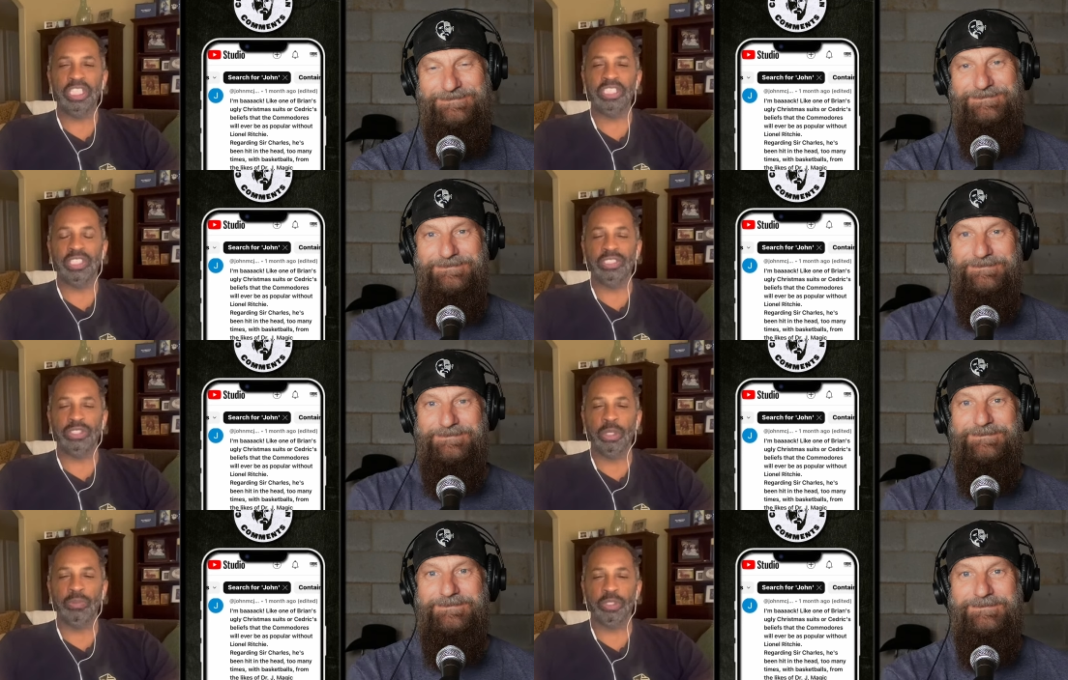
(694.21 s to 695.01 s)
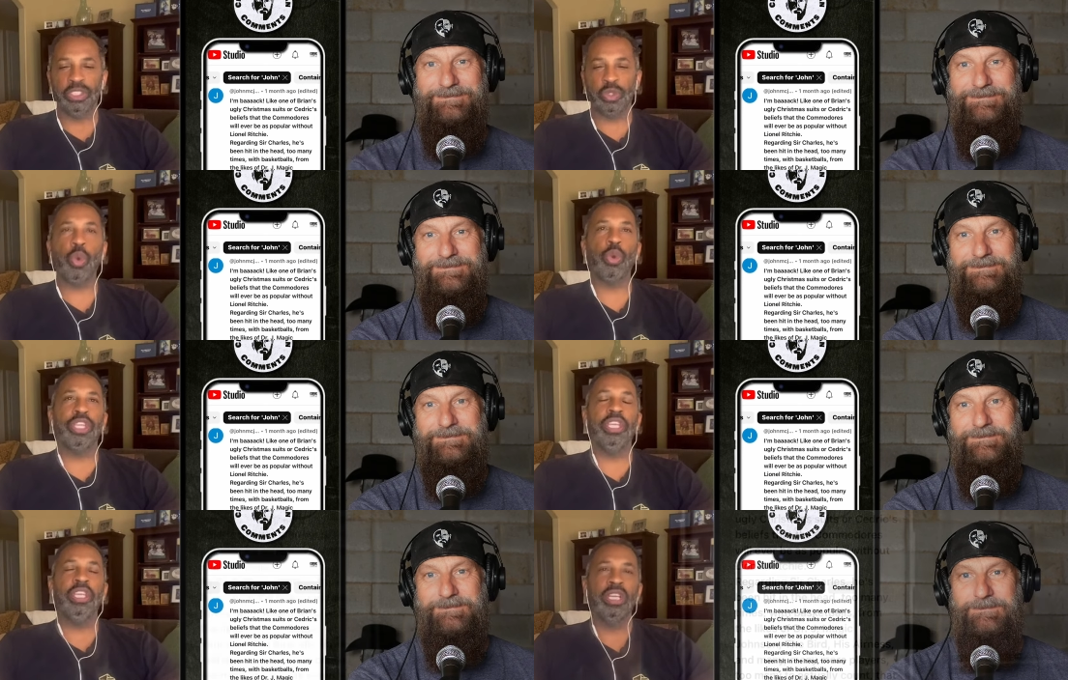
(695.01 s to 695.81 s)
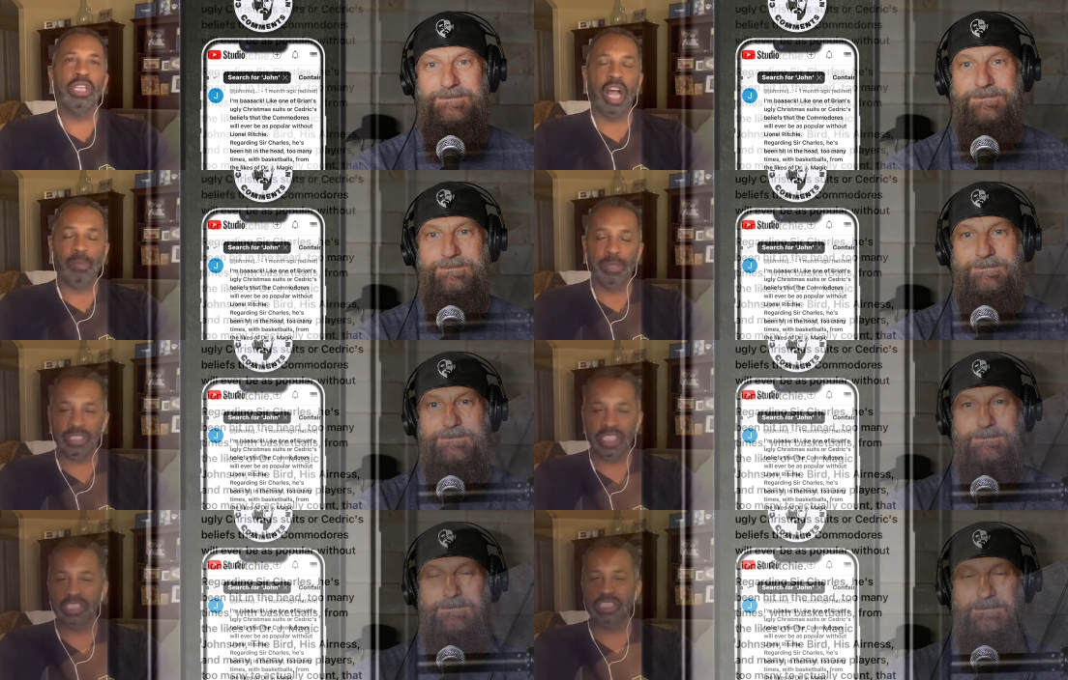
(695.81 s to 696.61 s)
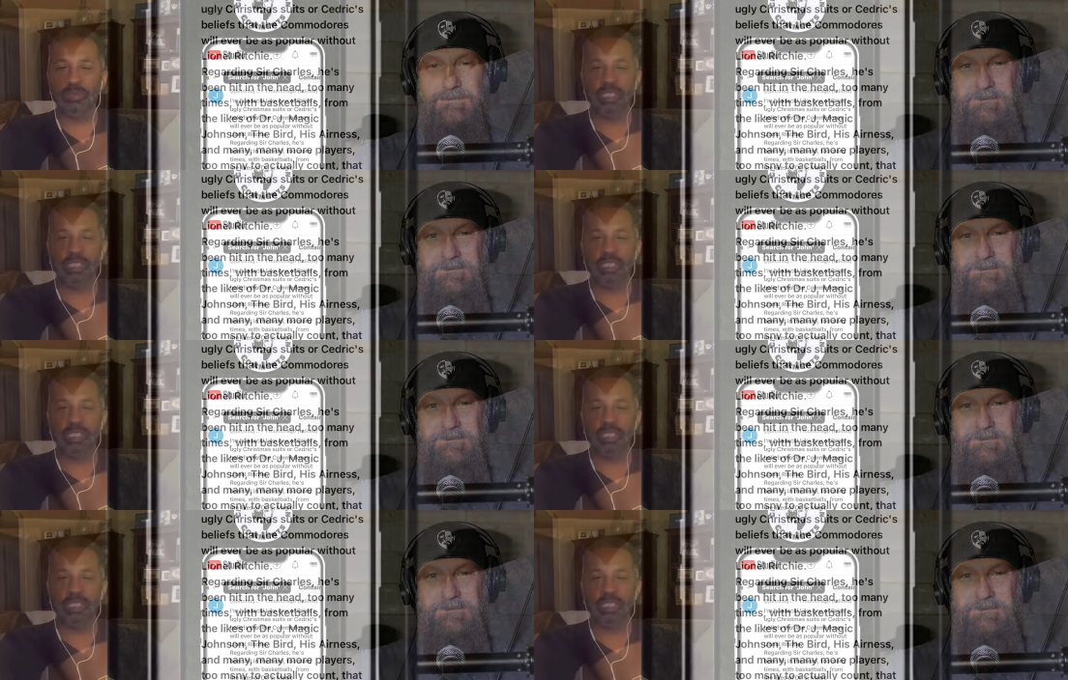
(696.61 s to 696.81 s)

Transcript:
Speaker 1: is, is known for his quirky comments. He just simply